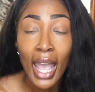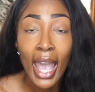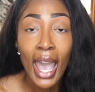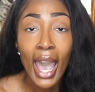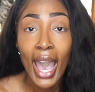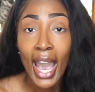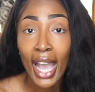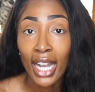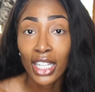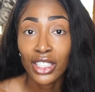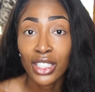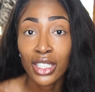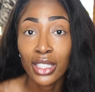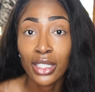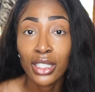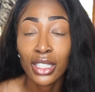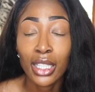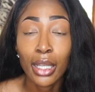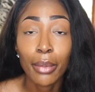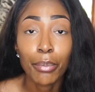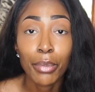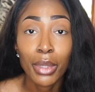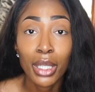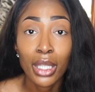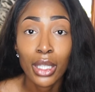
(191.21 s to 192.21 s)
Actions
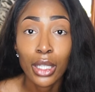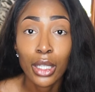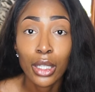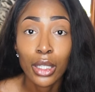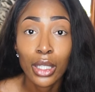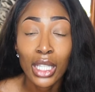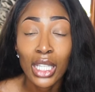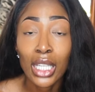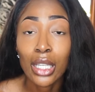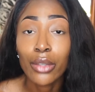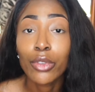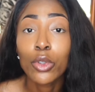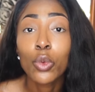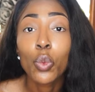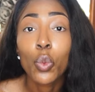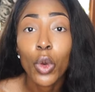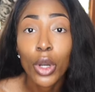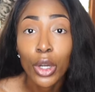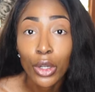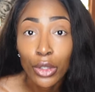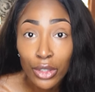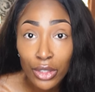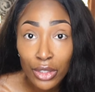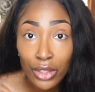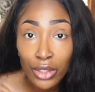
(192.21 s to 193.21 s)
can be even
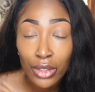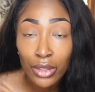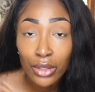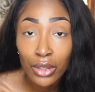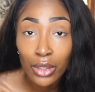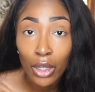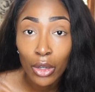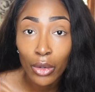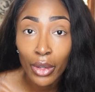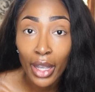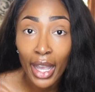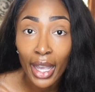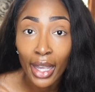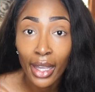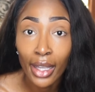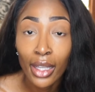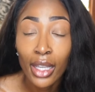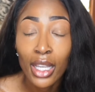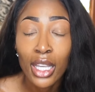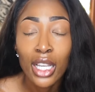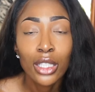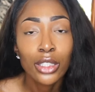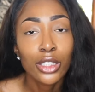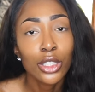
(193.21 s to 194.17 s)
worse, okay?